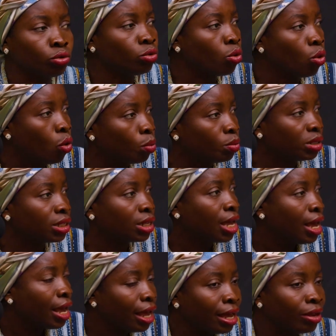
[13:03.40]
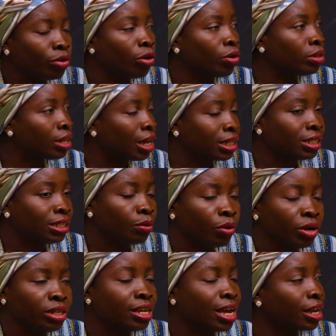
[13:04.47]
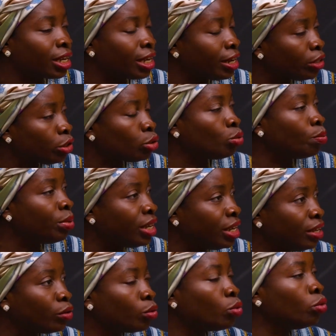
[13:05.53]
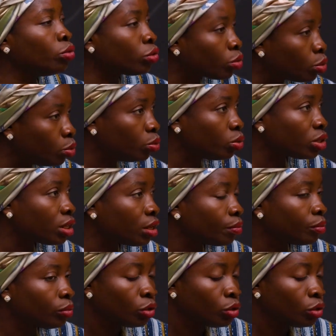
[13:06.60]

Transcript: good homes and all that. They want their kids to be in good schools.